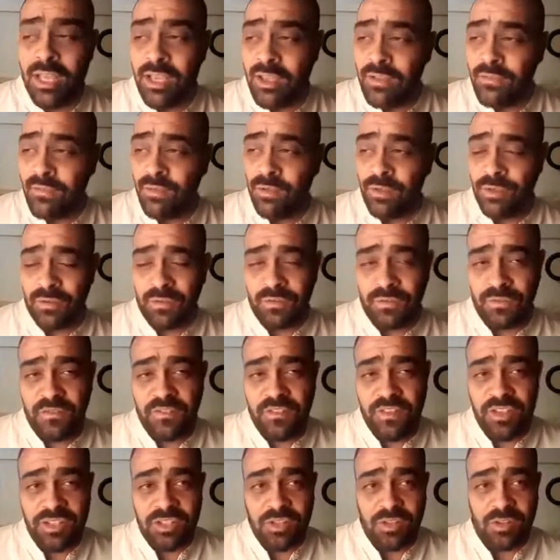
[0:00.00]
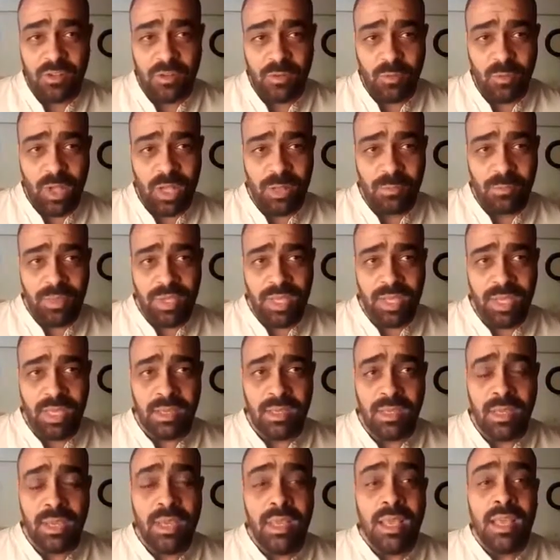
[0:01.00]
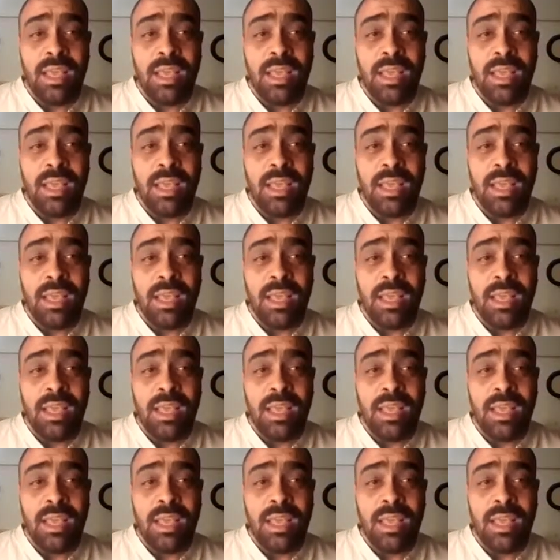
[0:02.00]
for their physical well-being,